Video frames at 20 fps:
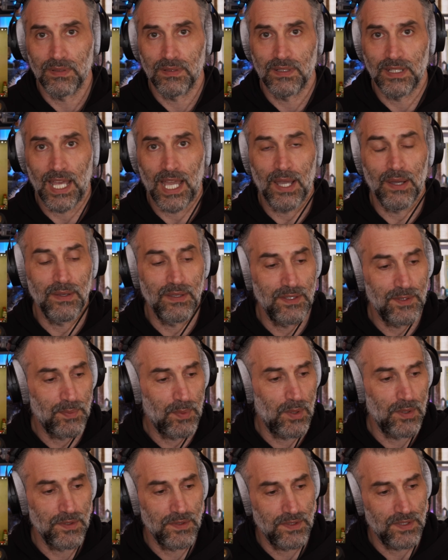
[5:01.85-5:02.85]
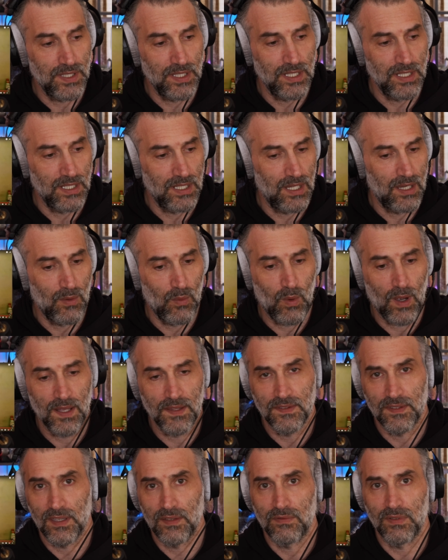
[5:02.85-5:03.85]
Now he's posting
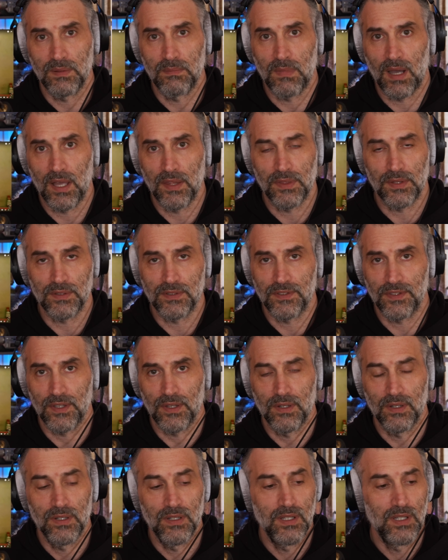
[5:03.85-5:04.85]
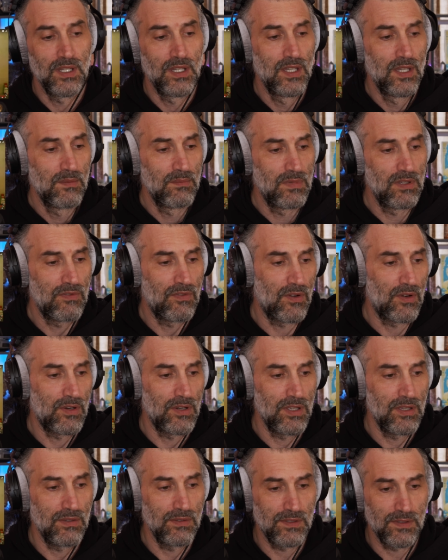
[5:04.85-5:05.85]
once every month or so. Before
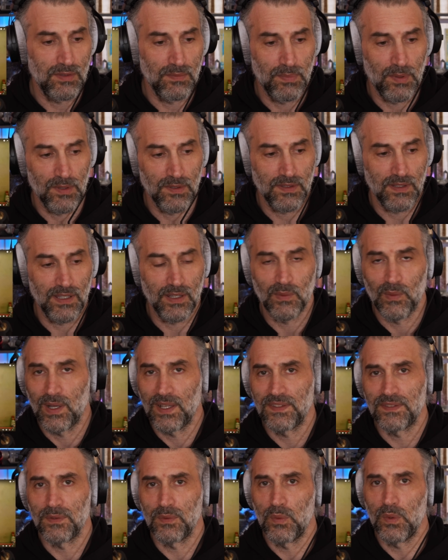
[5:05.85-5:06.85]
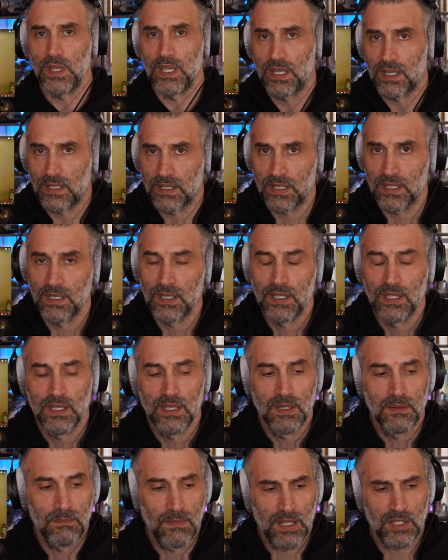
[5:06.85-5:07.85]
he used to post like once a week,
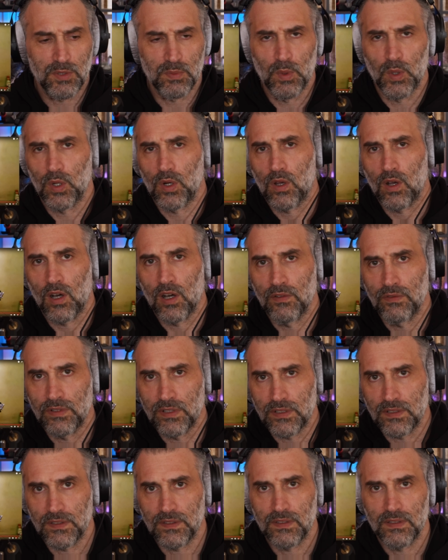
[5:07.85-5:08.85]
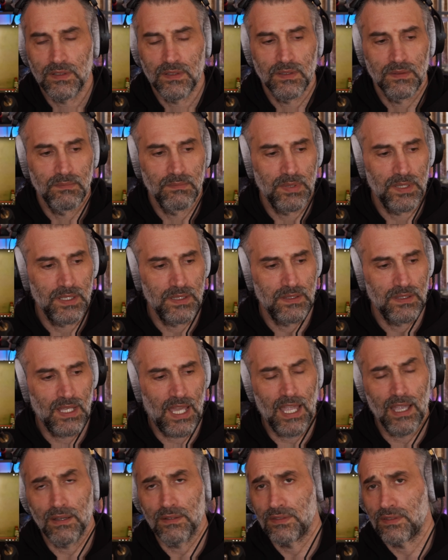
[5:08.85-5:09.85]
much more covers. But
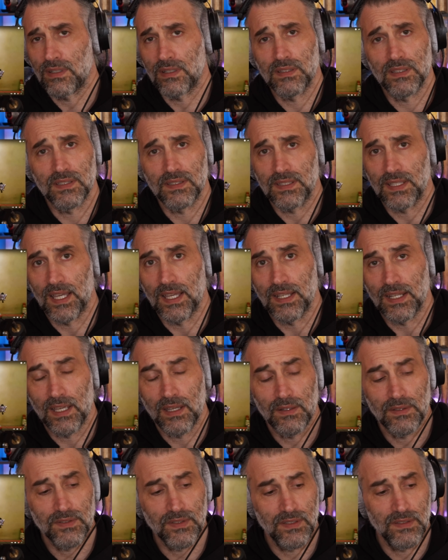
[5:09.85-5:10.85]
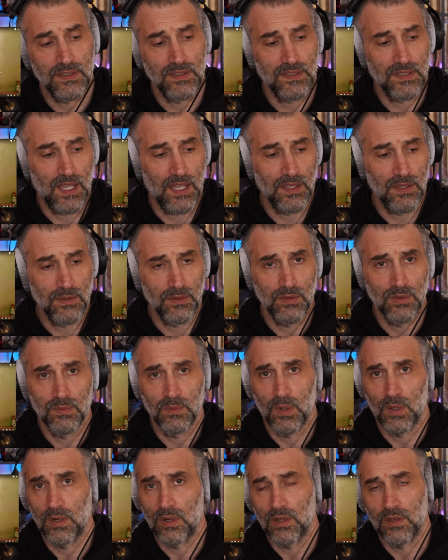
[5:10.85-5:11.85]
I also understand. I also understand you do
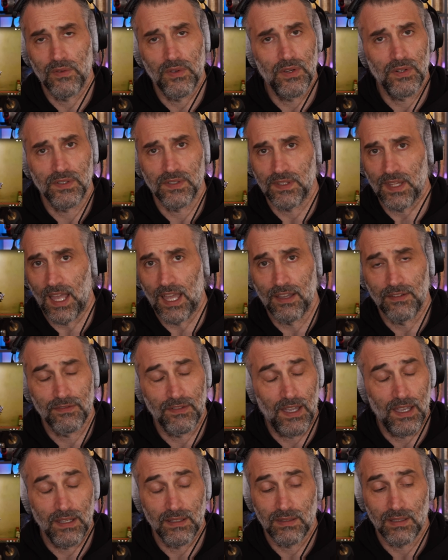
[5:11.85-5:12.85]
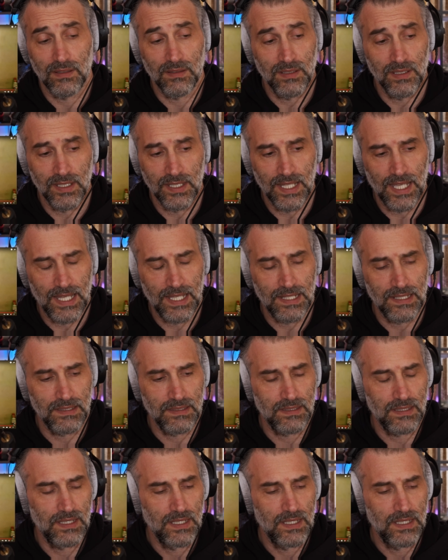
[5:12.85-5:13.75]
more of your stuff. I totally get it.